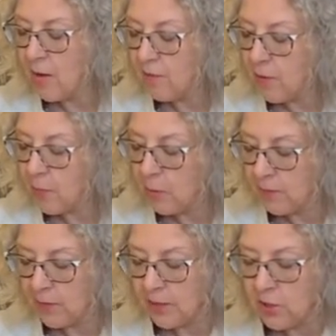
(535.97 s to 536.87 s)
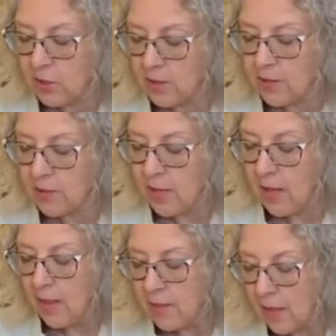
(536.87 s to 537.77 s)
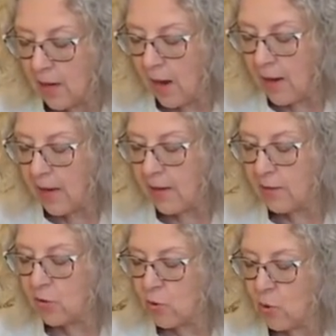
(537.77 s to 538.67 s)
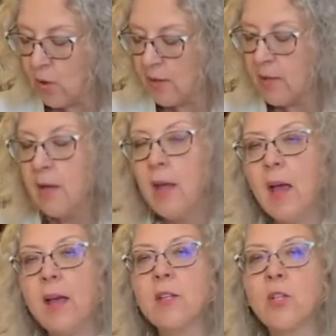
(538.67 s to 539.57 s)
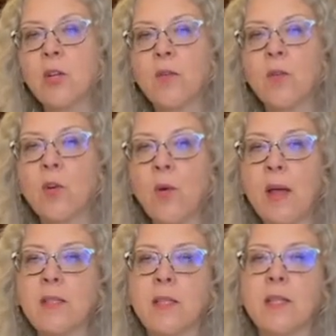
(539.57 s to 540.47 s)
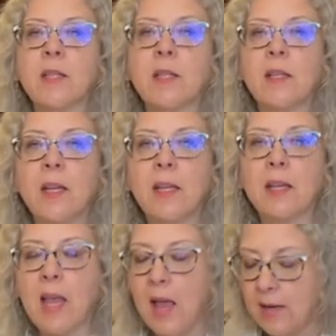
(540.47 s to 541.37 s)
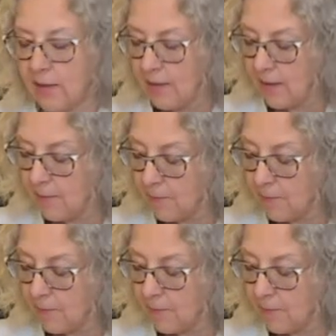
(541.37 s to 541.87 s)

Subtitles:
of the privileges that I had enjoyed and took for granted in Canada.